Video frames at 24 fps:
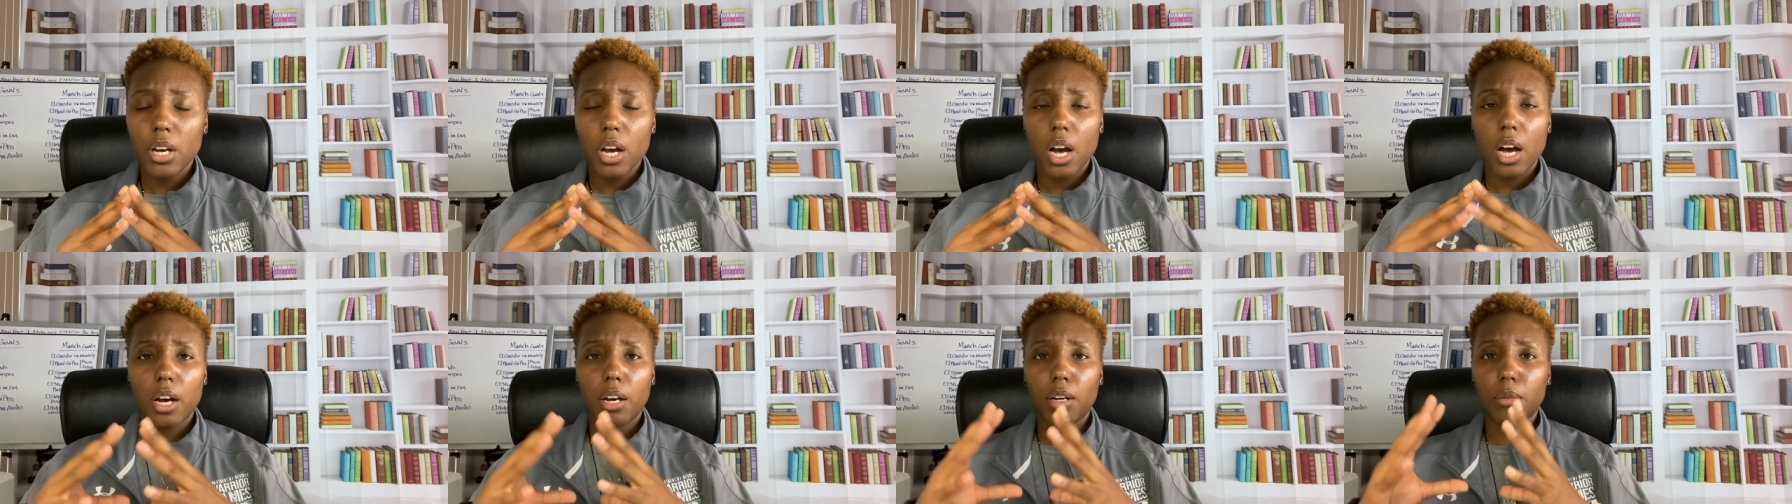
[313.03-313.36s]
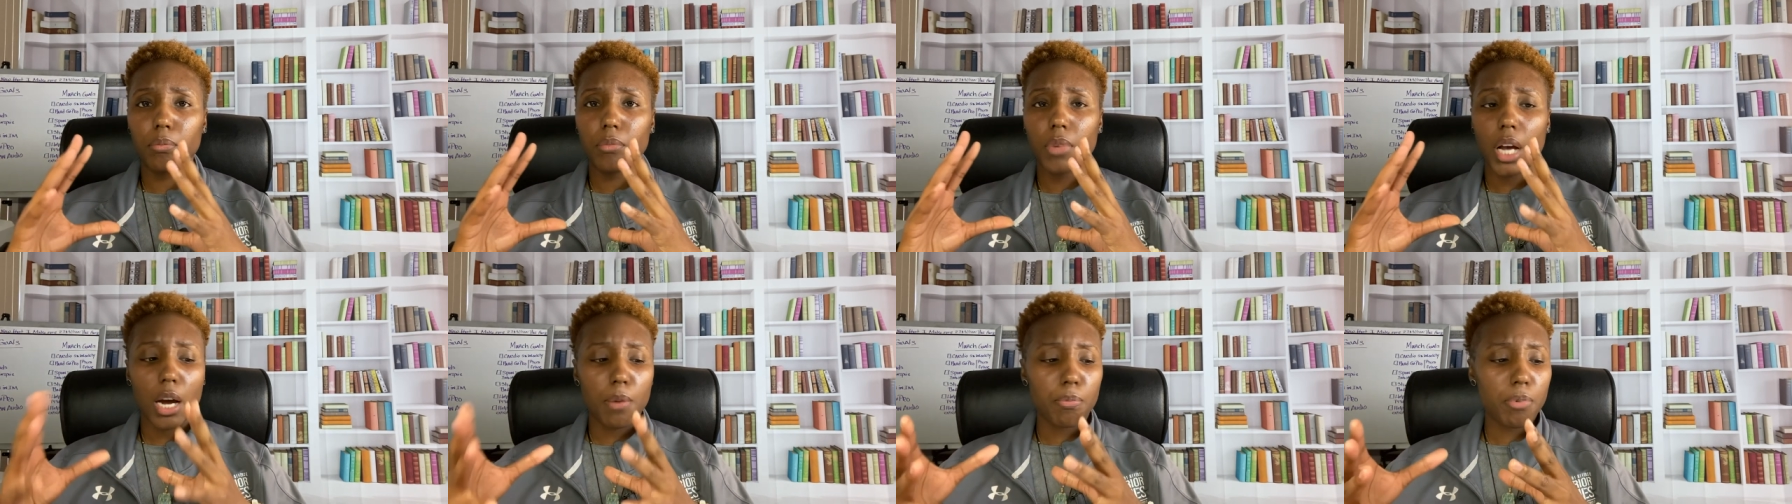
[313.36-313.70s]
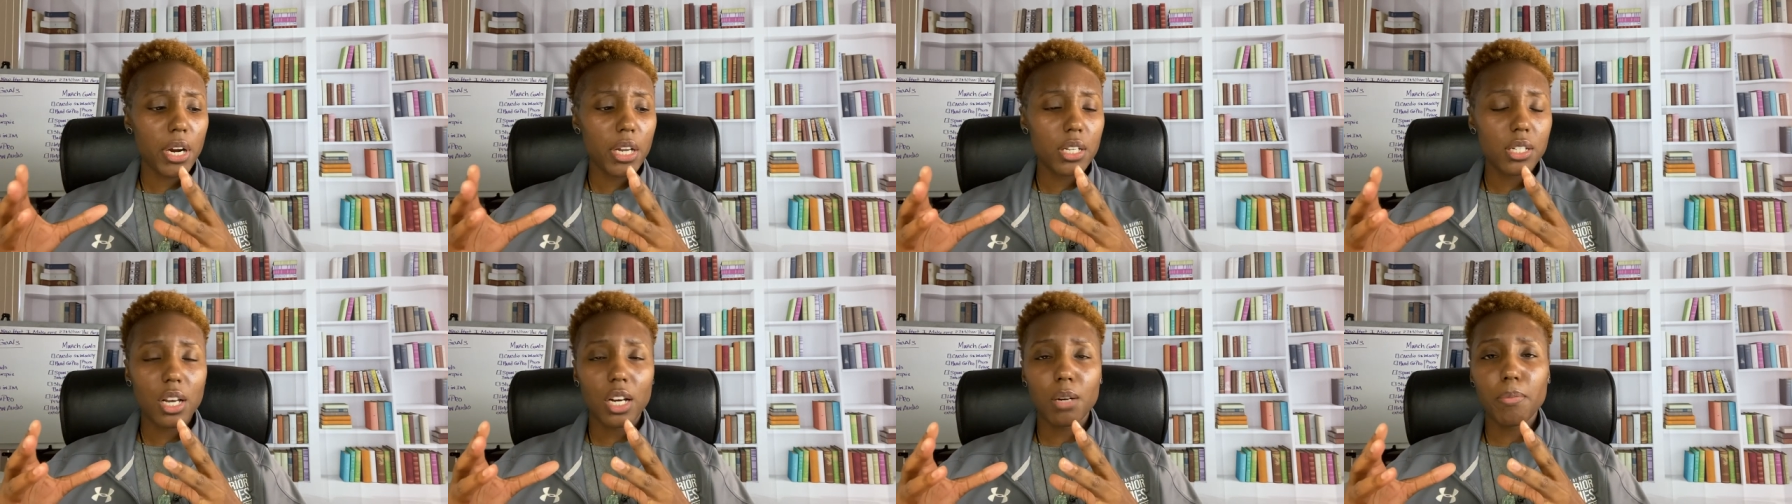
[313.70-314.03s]
I'll
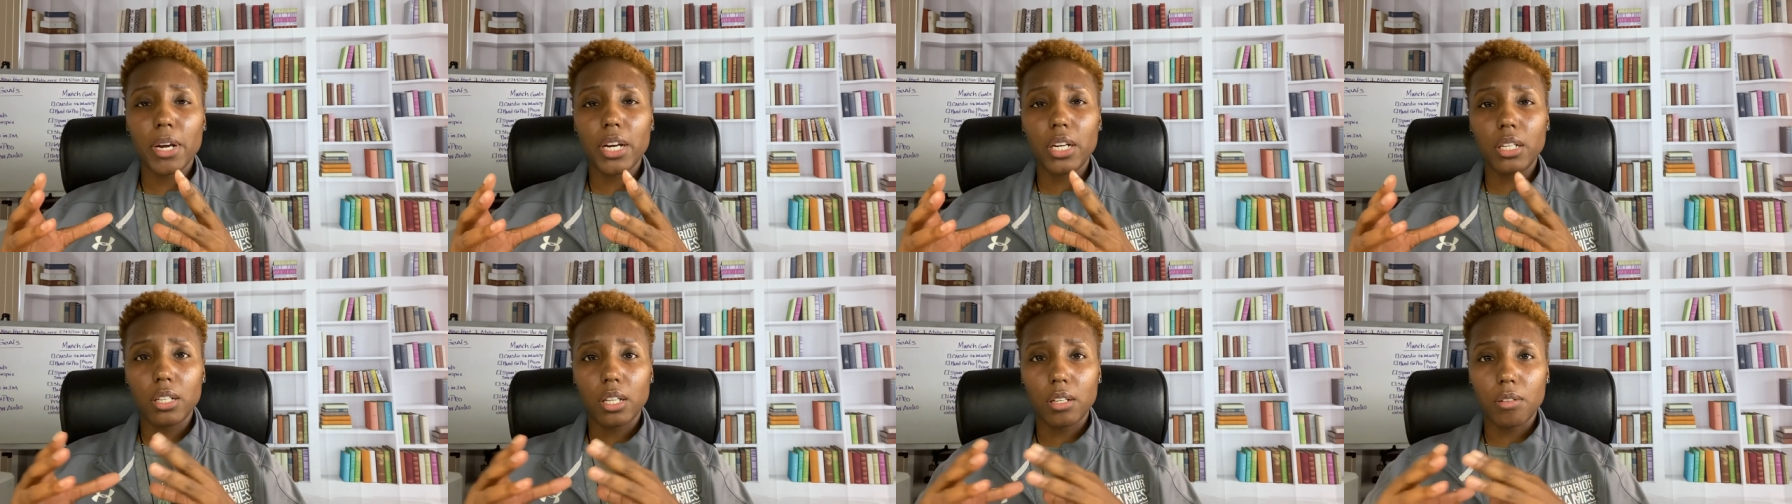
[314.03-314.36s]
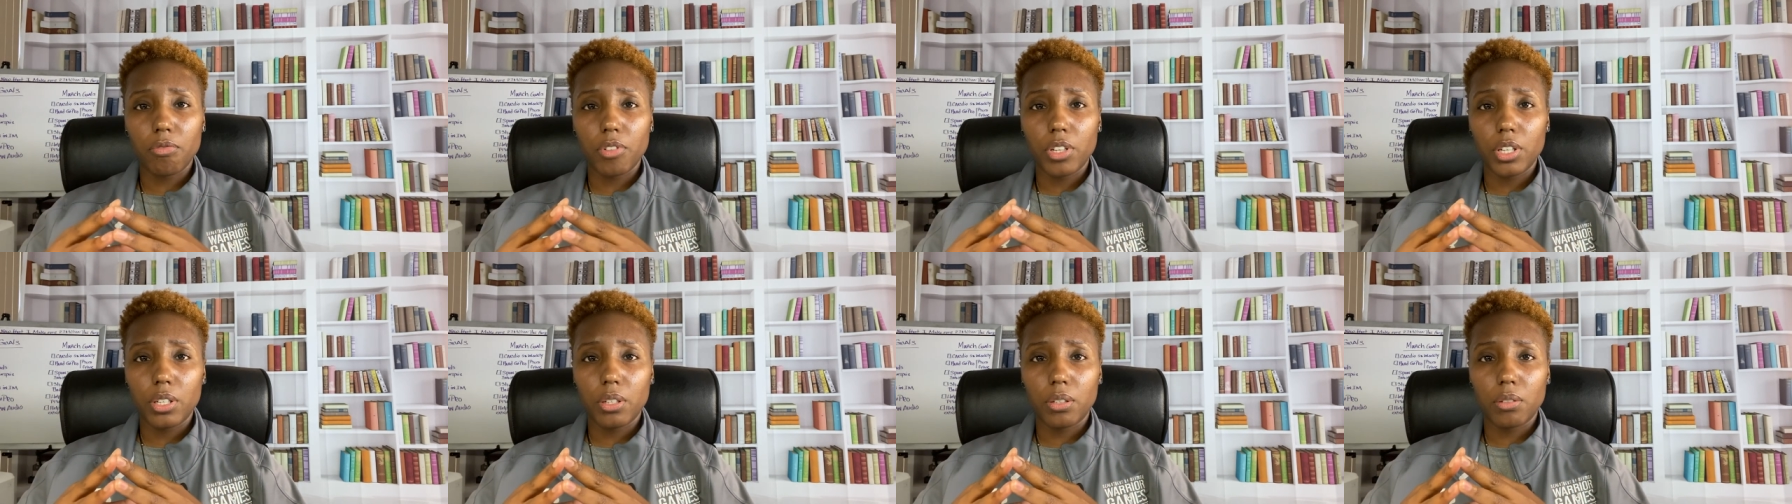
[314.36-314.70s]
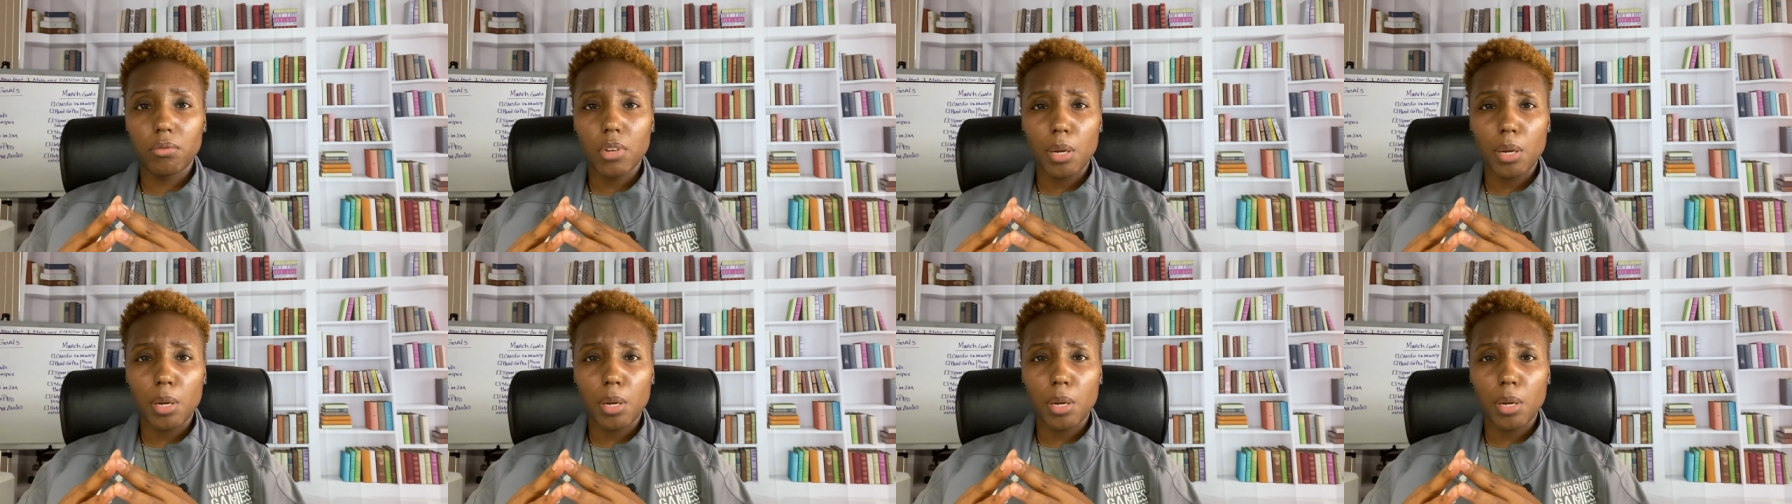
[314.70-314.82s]
probably talk about it in another video.